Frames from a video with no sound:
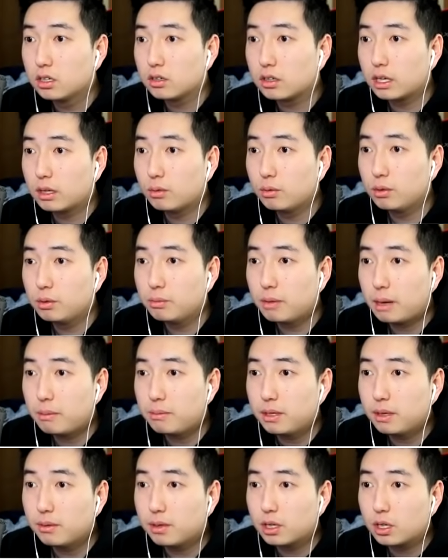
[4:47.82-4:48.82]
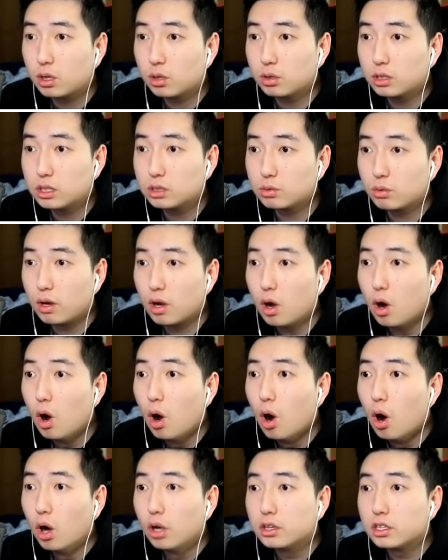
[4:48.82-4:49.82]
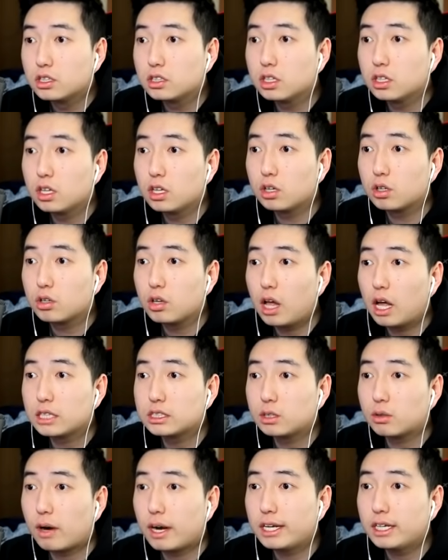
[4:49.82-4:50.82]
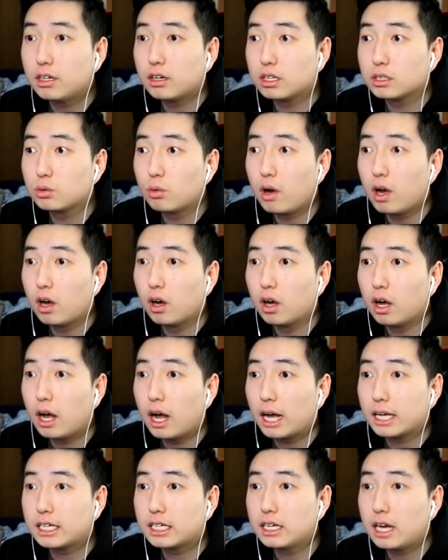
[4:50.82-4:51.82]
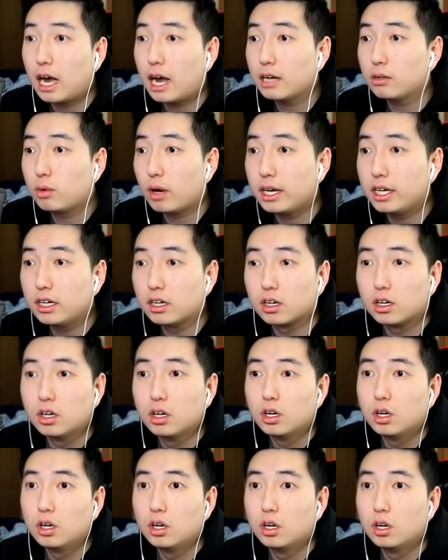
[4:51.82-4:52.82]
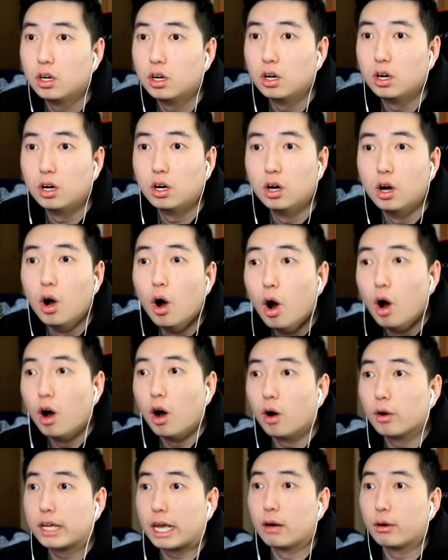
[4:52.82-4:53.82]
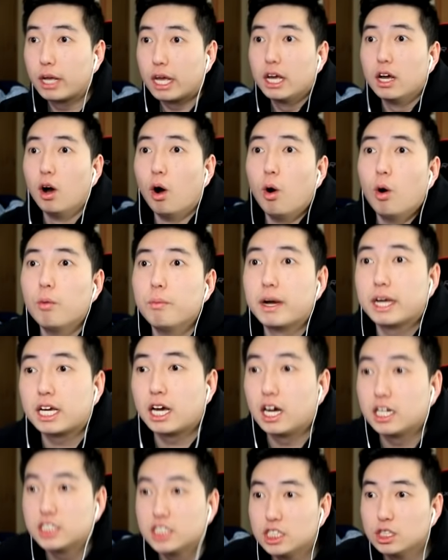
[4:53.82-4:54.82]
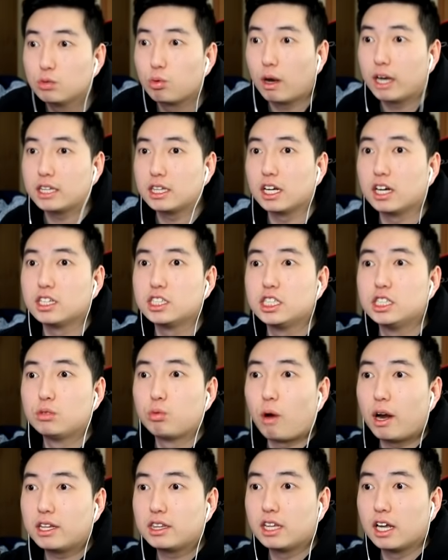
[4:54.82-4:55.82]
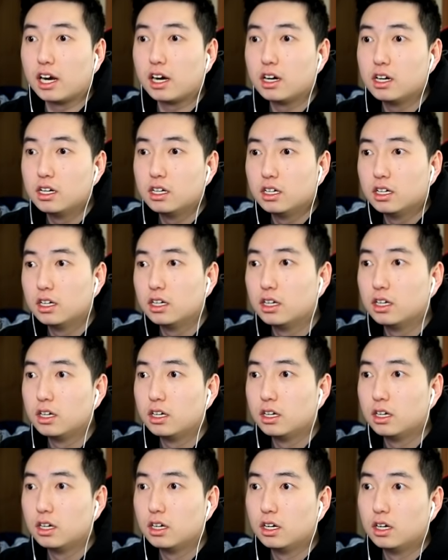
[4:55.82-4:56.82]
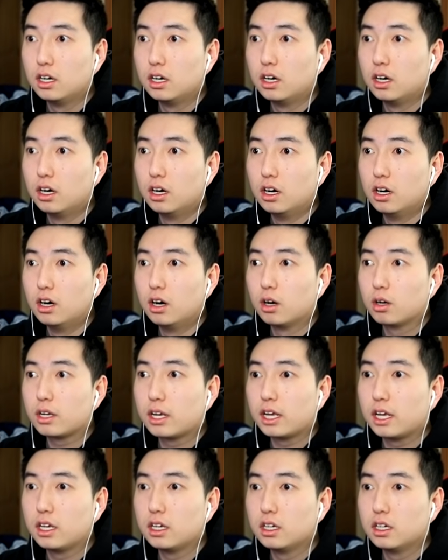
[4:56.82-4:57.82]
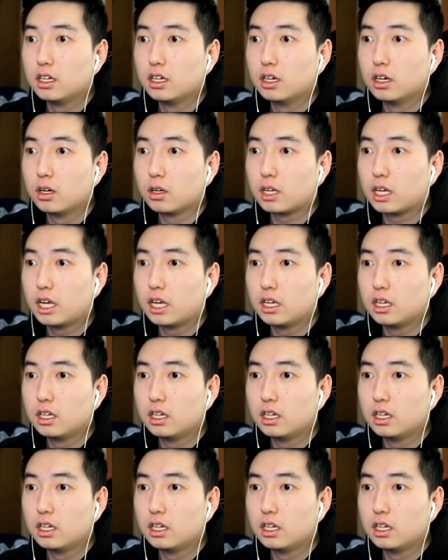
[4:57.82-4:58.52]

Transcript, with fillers: Okay, we might be able to go this way. Oh, there's a little closet right here as well. I can hide right here. Oh, okay, okay. Oh my God, she's right there. She's right there. Okay, okay.